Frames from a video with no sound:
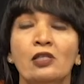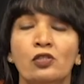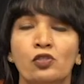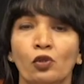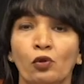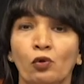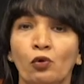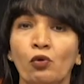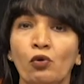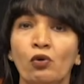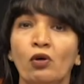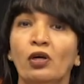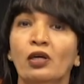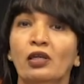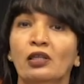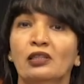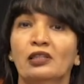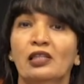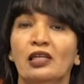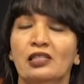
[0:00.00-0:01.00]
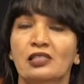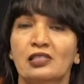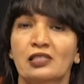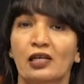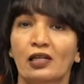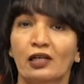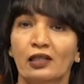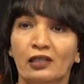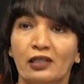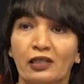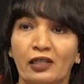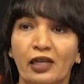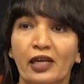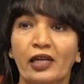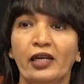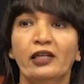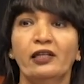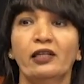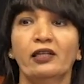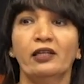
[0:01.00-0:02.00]
So, there is a
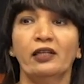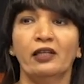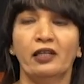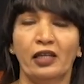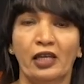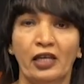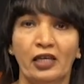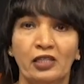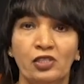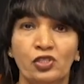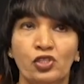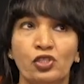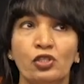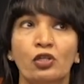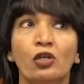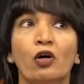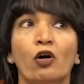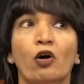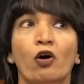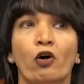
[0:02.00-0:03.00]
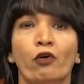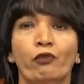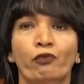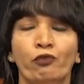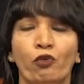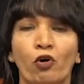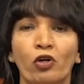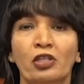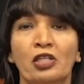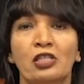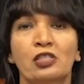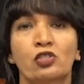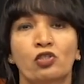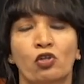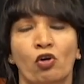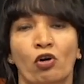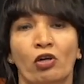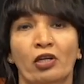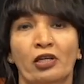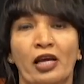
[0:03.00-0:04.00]
greater range of what is
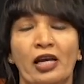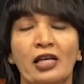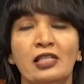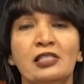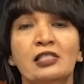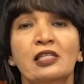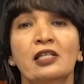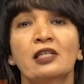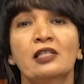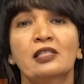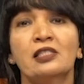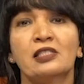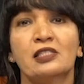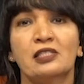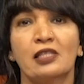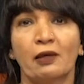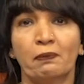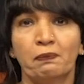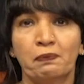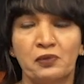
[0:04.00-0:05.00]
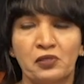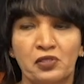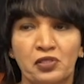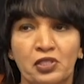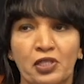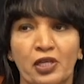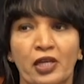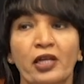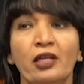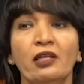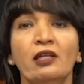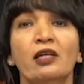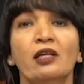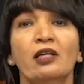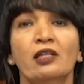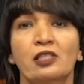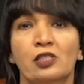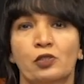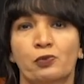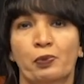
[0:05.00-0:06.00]
called as substrate
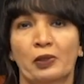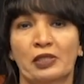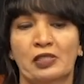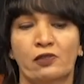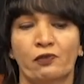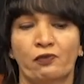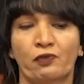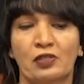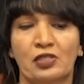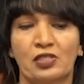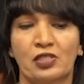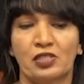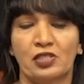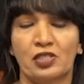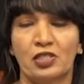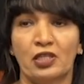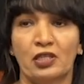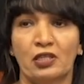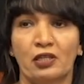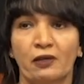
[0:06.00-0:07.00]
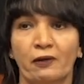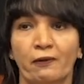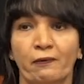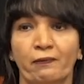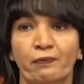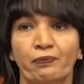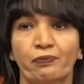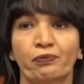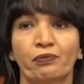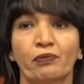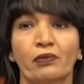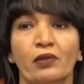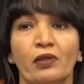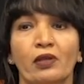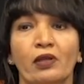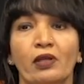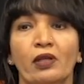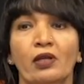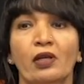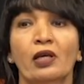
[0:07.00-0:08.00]
specificity.
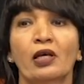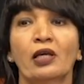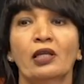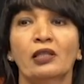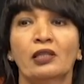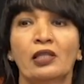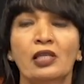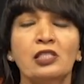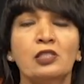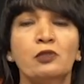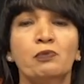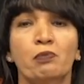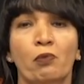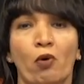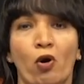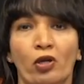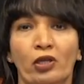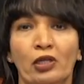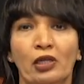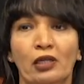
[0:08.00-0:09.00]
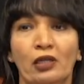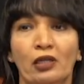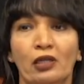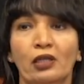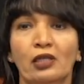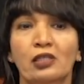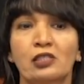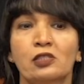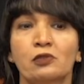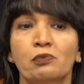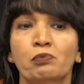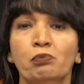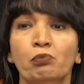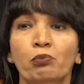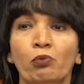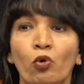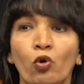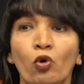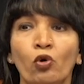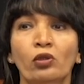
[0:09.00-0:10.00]
This model is
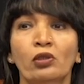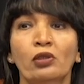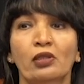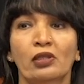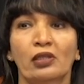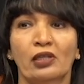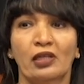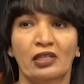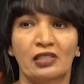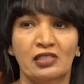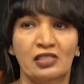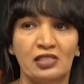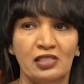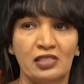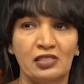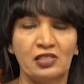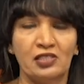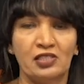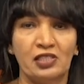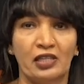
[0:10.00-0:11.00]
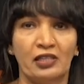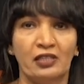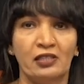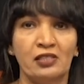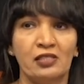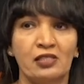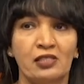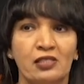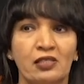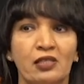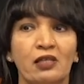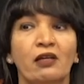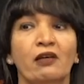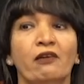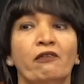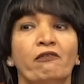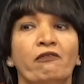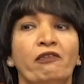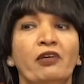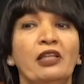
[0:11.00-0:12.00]
more consistence
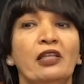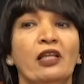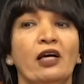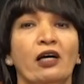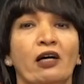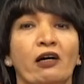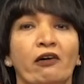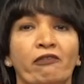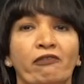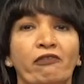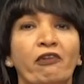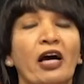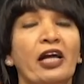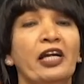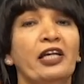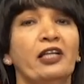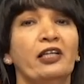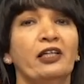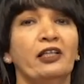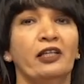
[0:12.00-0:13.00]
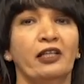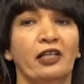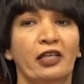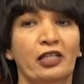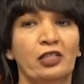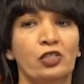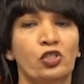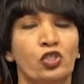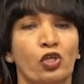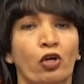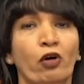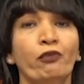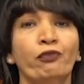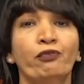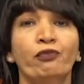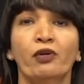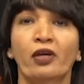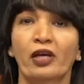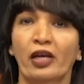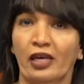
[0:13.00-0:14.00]
with a wider range of